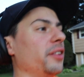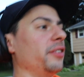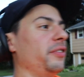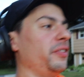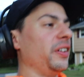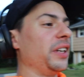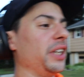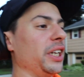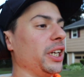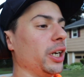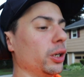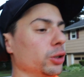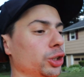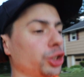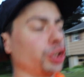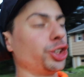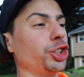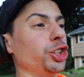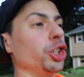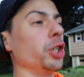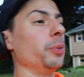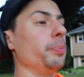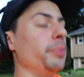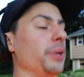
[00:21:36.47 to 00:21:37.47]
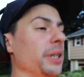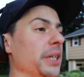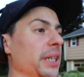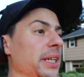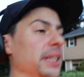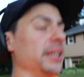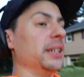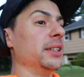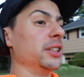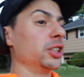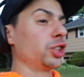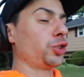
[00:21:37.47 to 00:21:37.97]
video should
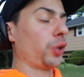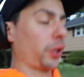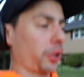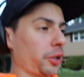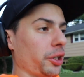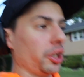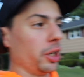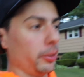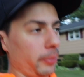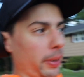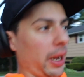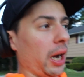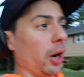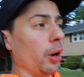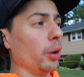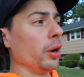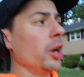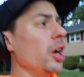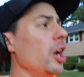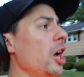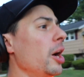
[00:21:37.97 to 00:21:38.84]
be strictly about,